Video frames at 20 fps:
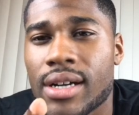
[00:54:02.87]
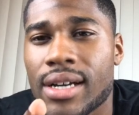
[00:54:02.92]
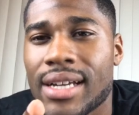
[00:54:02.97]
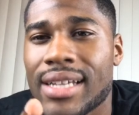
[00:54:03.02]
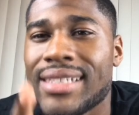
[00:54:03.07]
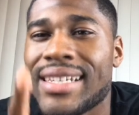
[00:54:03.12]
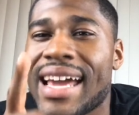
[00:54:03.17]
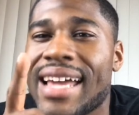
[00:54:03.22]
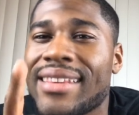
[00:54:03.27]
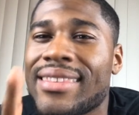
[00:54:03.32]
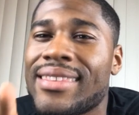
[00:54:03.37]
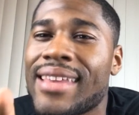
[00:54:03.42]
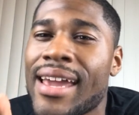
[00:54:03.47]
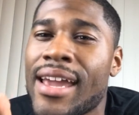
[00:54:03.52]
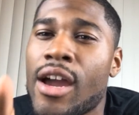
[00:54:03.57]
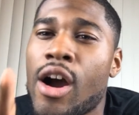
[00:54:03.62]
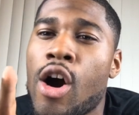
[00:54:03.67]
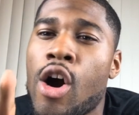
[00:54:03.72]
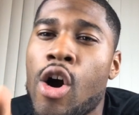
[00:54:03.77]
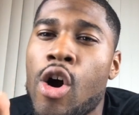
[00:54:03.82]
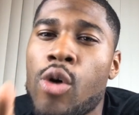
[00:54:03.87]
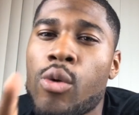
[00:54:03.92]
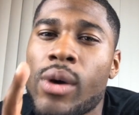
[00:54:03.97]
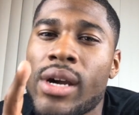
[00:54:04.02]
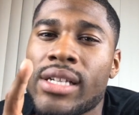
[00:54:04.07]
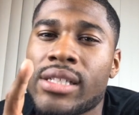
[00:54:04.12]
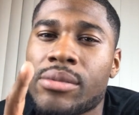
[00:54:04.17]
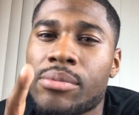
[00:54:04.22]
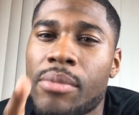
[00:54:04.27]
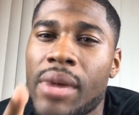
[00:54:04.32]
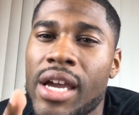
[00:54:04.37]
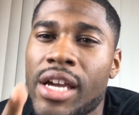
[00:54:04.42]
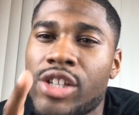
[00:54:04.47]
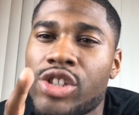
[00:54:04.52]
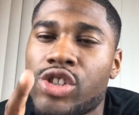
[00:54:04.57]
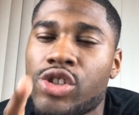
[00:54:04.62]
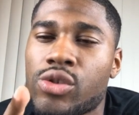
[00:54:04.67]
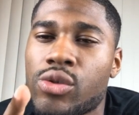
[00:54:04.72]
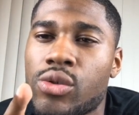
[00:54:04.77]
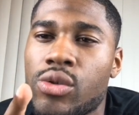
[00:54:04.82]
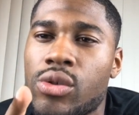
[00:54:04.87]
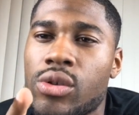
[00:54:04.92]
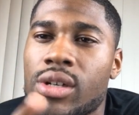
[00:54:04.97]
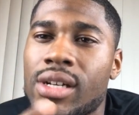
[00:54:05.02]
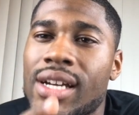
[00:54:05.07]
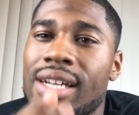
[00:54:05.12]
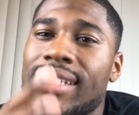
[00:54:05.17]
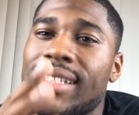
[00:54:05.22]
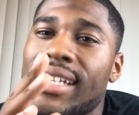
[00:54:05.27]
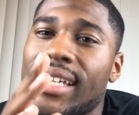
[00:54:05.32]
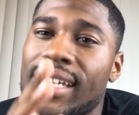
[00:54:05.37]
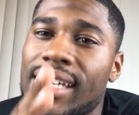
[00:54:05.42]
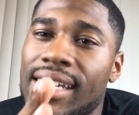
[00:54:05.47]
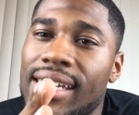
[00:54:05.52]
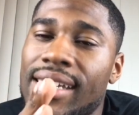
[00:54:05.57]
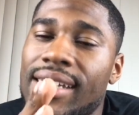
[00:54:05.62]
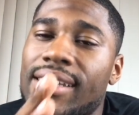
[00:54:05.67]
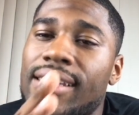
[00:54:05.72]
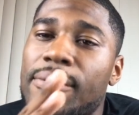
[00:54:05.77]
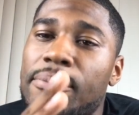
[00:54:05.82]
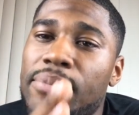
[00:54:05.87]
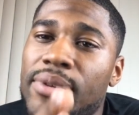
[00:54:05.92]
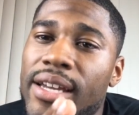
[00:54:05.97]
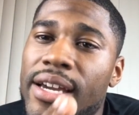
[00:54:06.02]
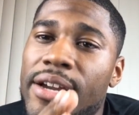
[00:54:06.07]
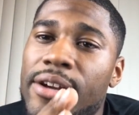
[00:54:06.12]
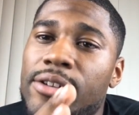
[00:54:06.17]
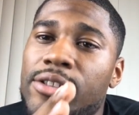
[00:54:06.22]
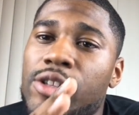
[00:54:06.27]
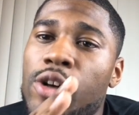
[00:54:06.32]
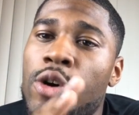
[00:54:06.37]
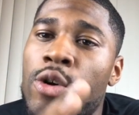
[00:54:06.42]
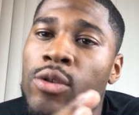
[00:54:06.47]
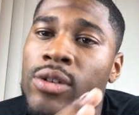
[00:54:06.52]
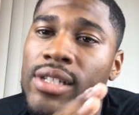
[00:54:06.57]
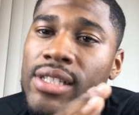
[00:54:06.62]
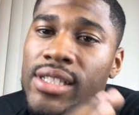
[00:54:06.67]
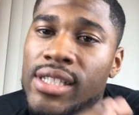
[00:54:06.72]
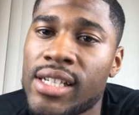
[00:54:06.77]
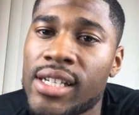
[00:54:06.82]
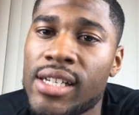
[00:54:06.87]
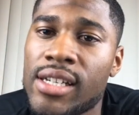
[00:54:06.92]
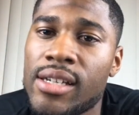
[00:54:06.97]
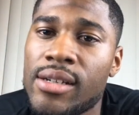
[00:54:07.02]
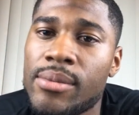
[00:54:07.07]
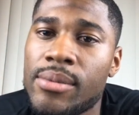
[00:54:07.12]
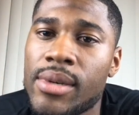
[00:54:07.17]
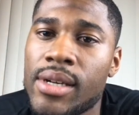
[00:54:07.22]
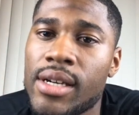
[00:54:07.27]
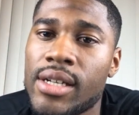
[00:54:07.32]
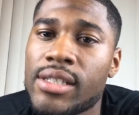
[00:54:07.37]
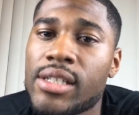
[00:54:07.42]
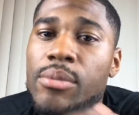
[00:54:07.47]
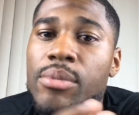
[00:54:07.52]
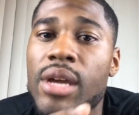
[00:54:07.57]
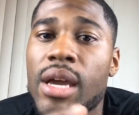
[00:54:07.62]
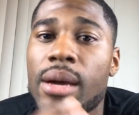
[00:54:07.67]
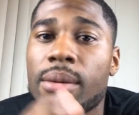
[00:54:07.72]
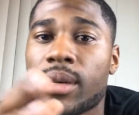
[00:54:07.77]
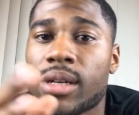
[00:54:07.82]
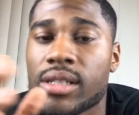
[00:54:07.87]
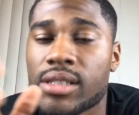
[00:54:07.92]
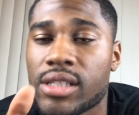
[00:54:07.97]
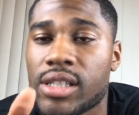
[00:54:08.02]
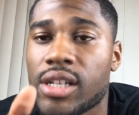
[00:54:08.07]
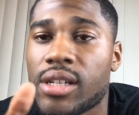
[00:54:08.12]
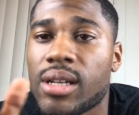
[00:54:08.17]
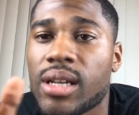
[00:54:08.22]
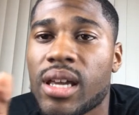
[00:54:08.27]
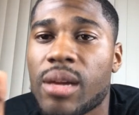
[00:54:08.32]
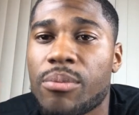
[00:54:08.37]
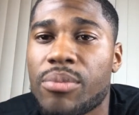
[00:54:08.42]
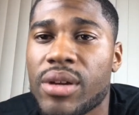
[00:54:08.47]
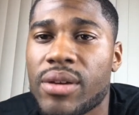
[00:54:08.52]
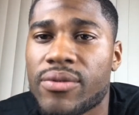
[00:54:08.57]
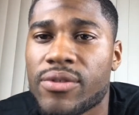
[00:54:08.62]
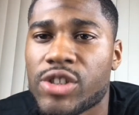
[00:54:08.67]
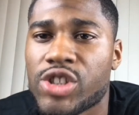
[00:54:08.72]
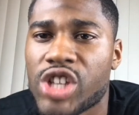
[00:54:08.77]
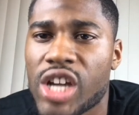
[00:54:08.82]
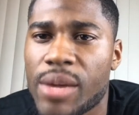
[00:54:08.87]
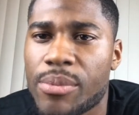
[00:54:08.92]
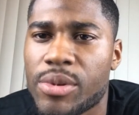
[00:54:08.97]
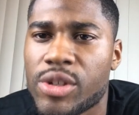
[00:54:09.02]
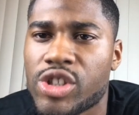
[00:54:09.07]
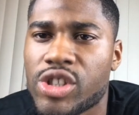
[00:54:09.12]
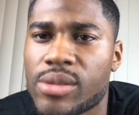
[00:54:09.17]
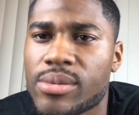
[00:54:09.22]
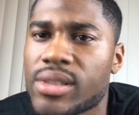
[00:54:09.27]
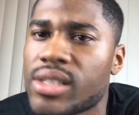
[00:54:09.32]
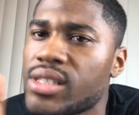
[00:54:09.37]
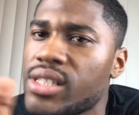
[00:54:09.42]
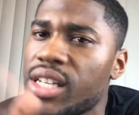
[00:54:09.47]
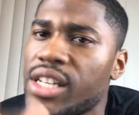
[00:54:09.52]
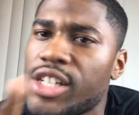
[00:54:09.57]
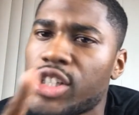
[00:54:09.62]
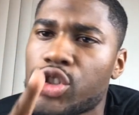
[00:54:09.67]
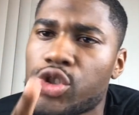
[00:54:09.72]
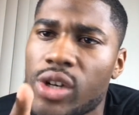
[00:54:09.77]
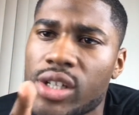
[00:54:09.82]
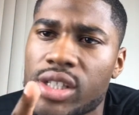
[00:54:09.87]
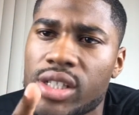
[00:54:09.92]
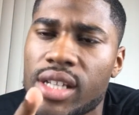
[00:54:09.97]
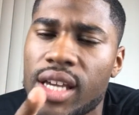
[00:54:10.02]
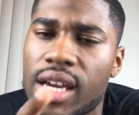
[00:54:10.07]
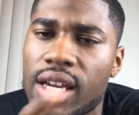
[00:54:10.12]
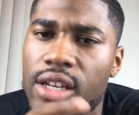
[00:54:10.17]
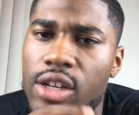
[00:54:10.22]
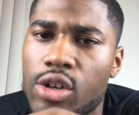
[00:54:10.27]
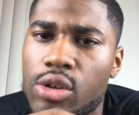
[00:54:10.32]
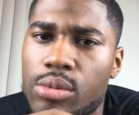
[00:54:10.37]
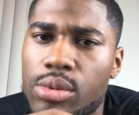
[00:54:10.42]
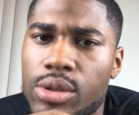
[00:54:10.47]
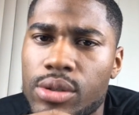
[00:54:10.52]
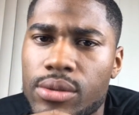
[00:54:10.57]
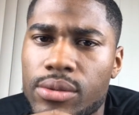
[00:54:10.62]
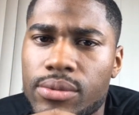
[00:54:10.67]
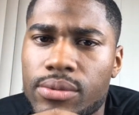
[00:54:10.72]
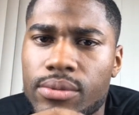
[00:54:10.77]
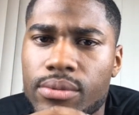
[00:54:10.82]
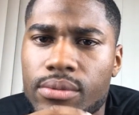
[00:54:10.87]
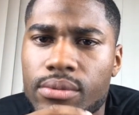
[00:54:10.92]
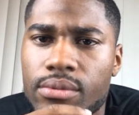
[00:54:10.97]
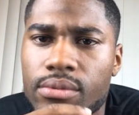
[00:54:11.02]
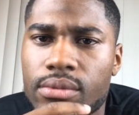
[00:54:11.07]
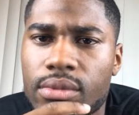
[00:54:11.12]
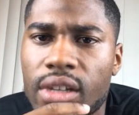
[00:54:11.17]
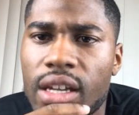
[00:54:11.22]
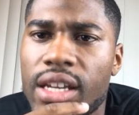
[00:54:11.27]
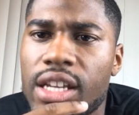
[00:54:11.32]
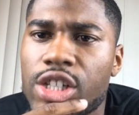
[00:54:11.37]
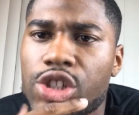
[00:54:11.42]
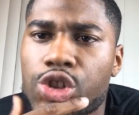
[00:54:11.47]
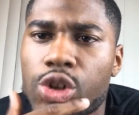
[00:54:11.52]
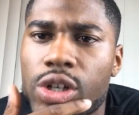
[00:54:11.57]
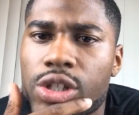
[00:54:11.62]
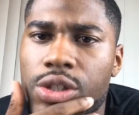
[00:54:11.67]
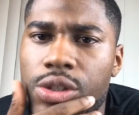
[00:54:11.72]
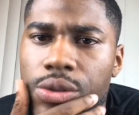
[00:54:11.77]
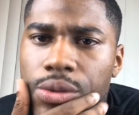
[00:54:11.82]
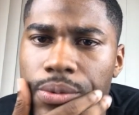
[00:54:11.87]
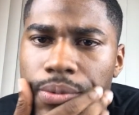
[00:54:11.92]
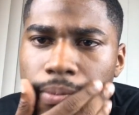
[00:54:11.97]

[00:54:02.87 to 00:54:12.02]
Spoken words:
that they always made sure to get the players on the team to be able to continue to compete for championships because he didn't trust Dan Gilbert. He didn't trust him.